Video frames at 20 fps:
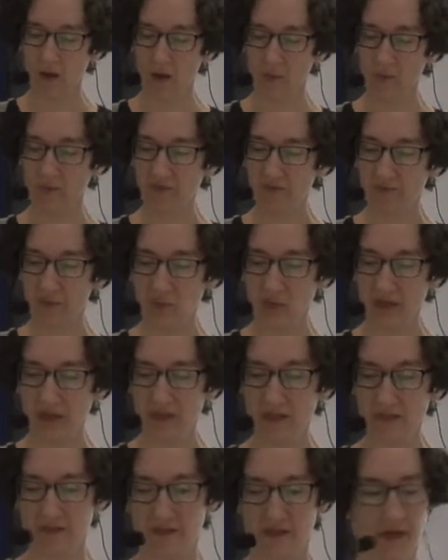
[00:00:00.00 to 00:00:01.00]
Before I
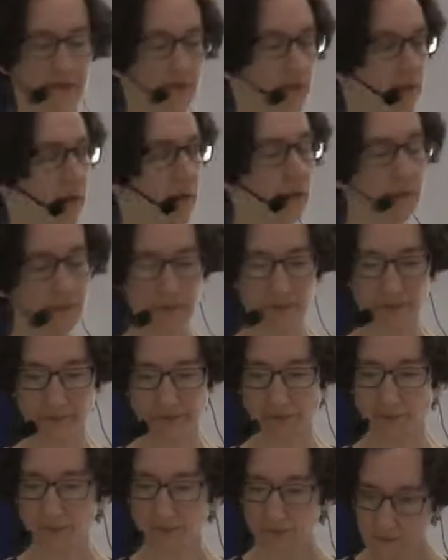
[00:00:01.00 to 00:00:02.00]
get to that, though,
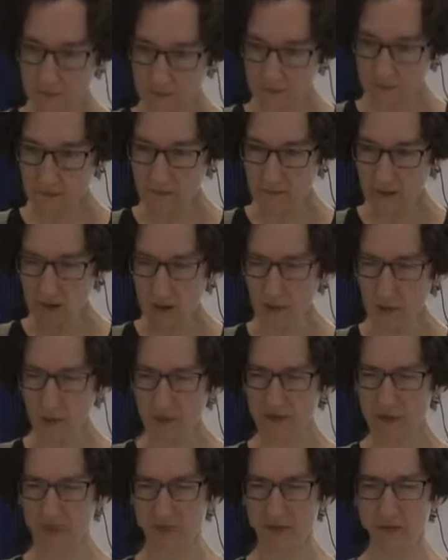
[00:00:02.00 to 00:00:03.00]
I
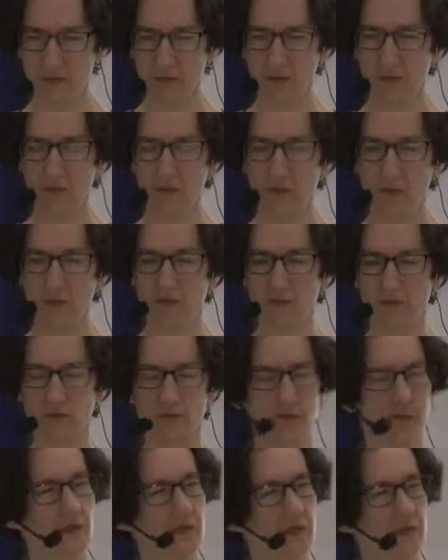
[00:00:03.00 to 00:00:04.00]
want to go
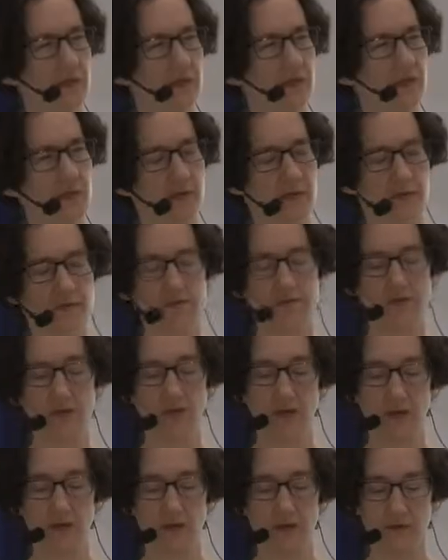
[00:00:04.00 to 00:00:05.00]
through a sort of
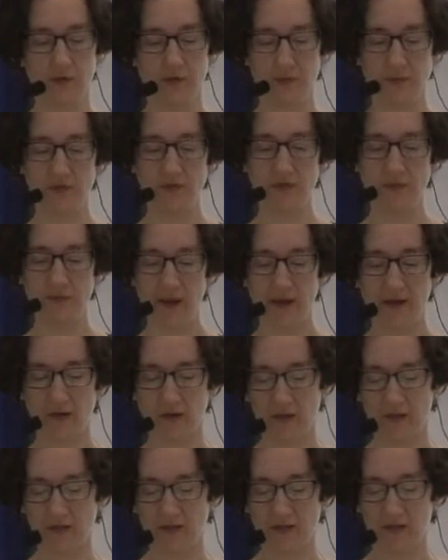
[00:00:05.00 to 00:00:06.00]
little bit of
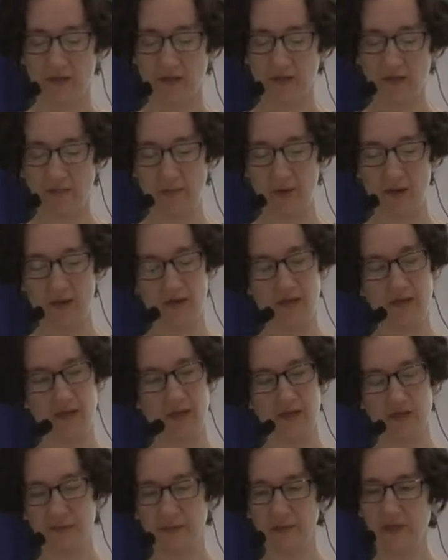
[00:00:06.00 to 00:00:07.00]
background by
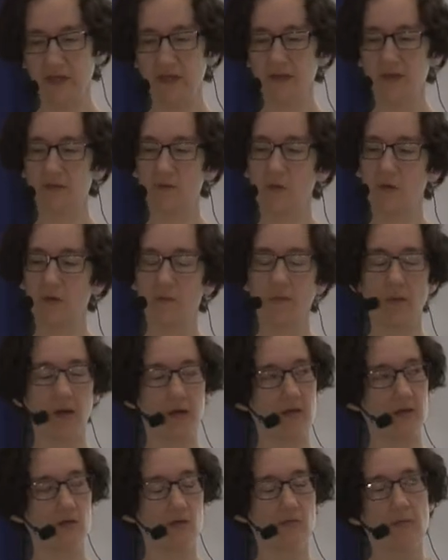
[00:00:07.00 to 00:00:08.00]
explaining what
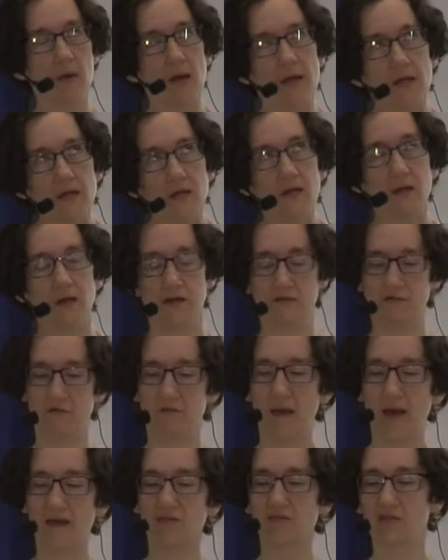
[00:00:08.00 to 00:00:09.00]
you might kind of
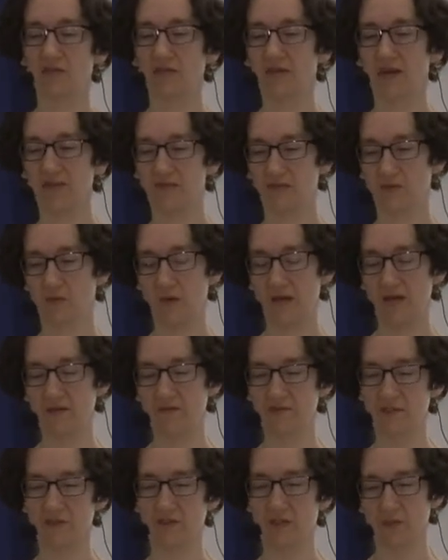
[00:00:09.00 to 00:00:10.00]
imagine as the way of
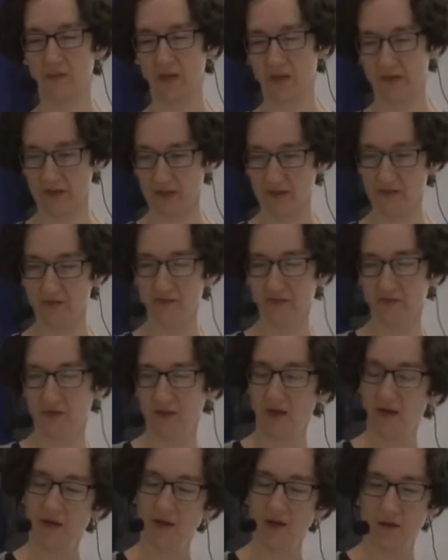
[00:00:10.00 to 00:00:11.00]
dealing with this.
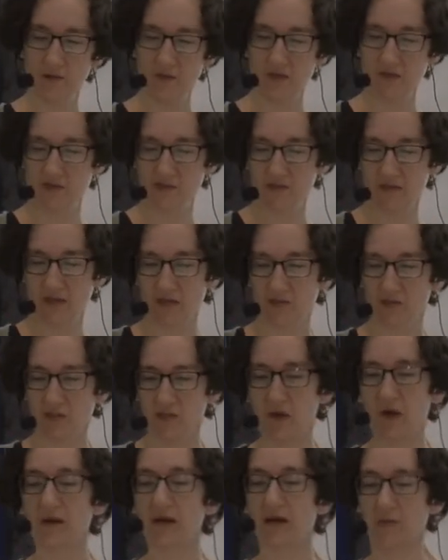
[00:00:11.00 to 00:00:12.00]
This is actually
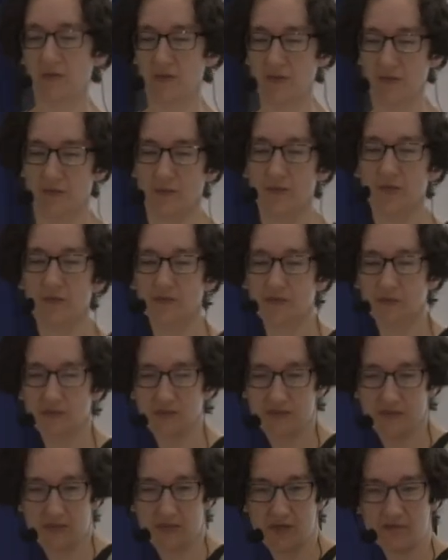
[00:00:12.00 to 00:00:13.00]
not how we do it, so this
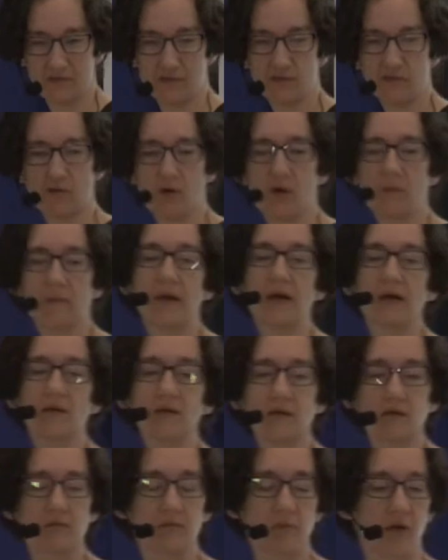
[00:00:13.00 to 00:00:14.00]
is kind of a straw
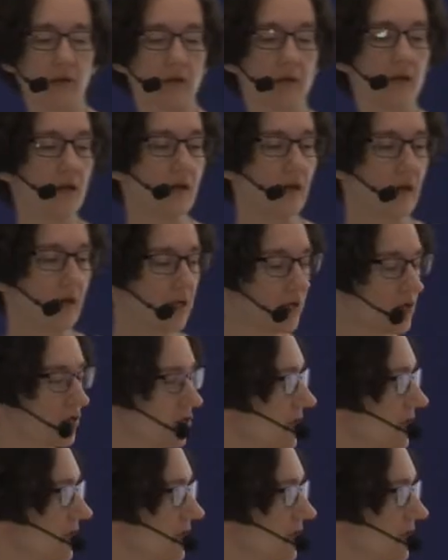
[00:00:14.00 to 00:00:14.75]
man, but it should